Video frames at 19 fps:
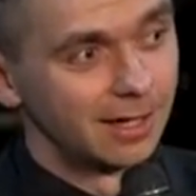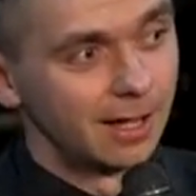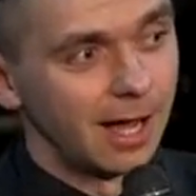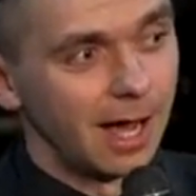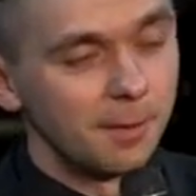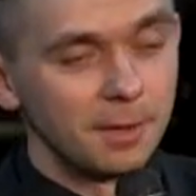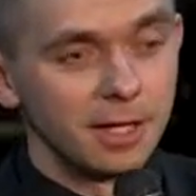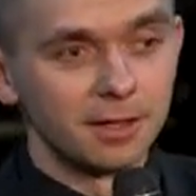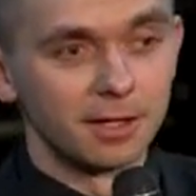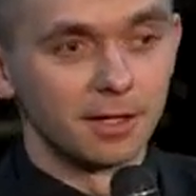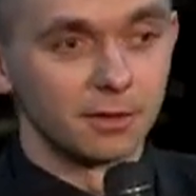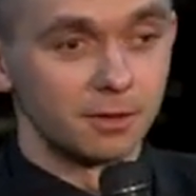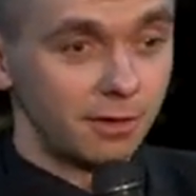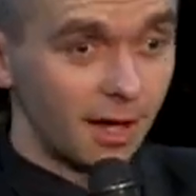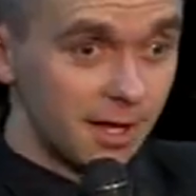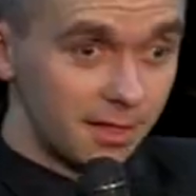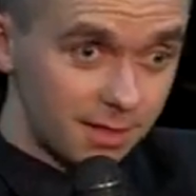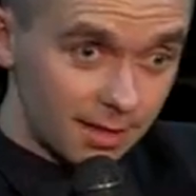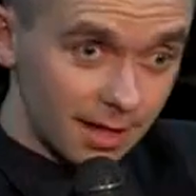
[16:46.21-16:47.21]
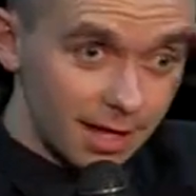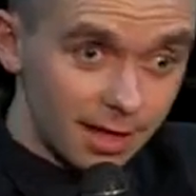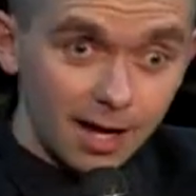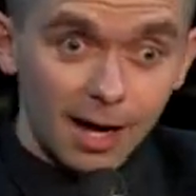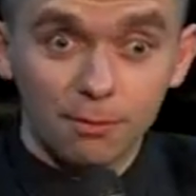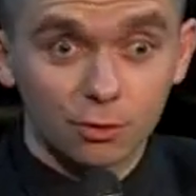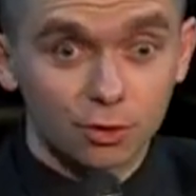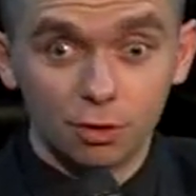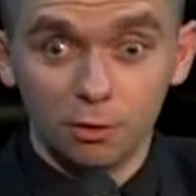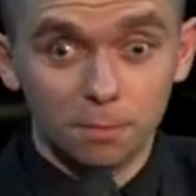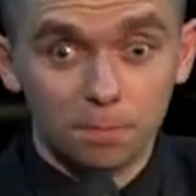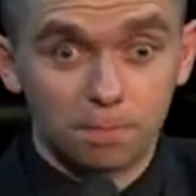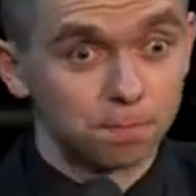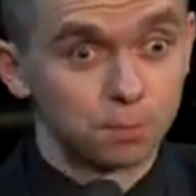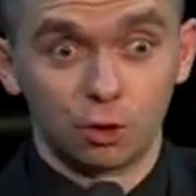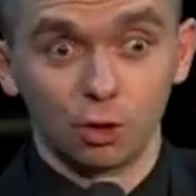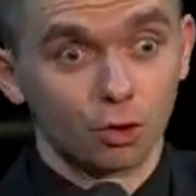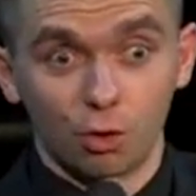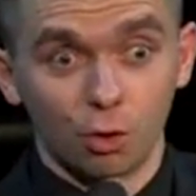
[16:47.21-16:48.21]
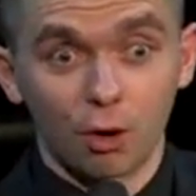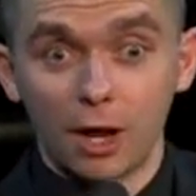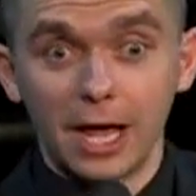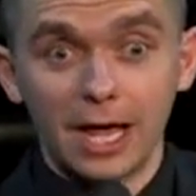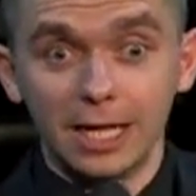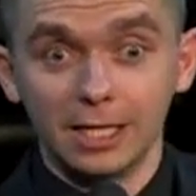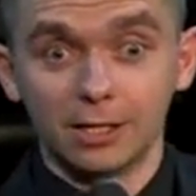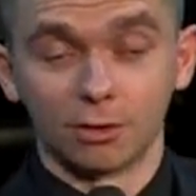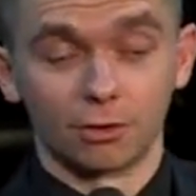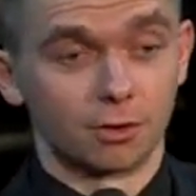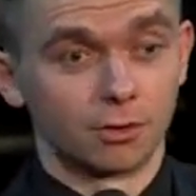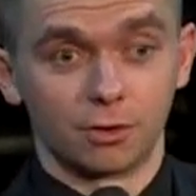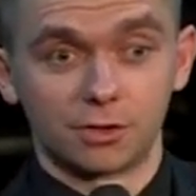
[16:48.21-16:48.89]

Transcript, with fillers: I'm either, I think I'm too, too great or,